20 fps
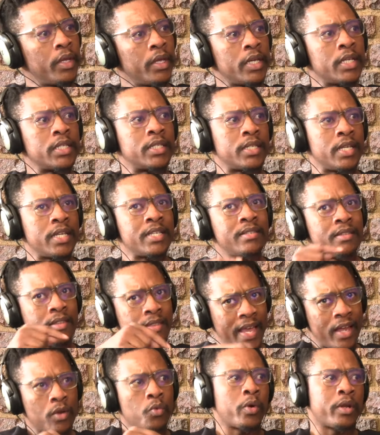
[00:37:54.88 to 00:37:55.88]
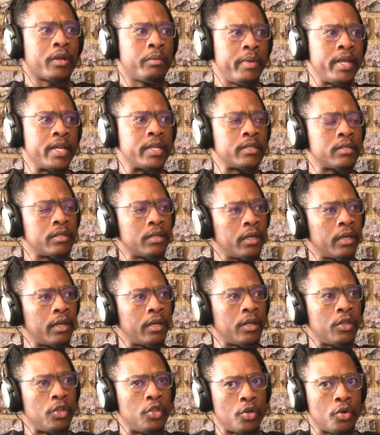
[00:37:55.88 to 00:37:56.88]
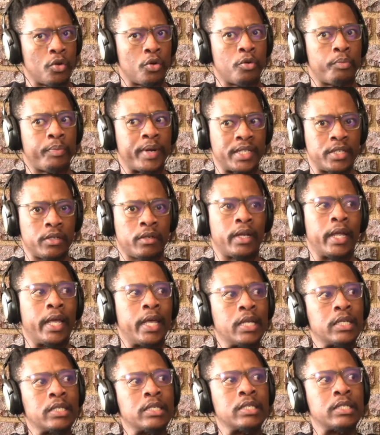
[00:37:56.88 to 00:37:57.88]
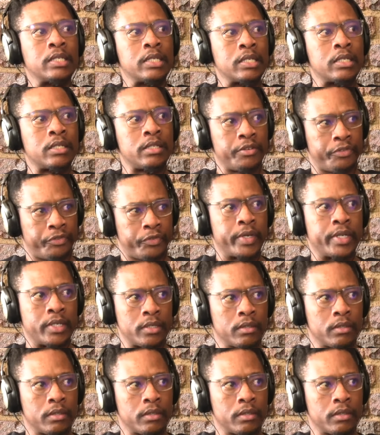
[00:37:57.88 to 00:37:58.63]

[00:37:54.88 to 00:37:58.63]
Is is that what makes uh, your particular agency different?